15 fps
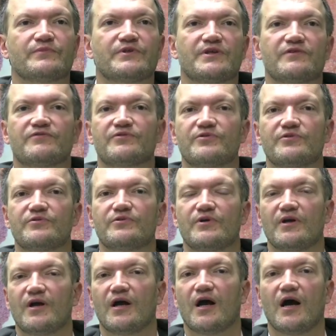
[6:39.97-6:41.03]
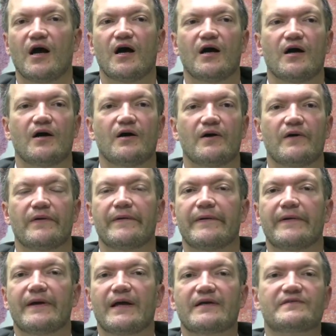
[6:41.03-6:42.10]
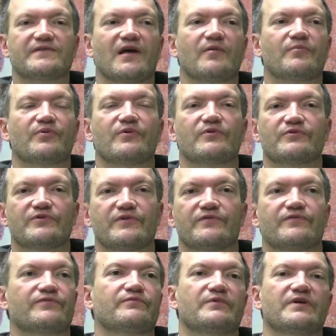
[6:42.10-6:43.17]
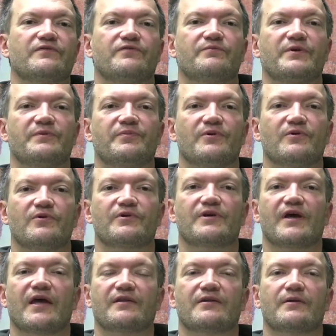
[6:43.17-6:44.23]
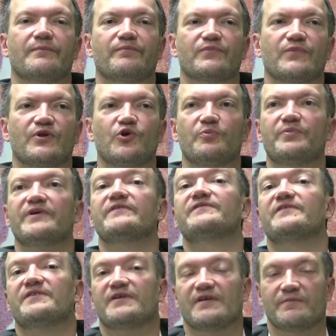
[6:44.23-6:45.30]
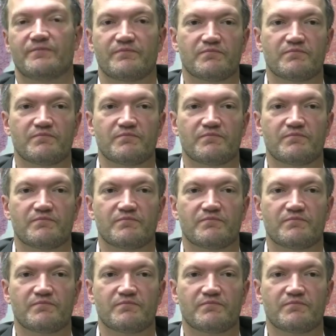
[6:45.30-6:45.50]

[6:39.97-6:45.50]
give you examples of if people look at obesity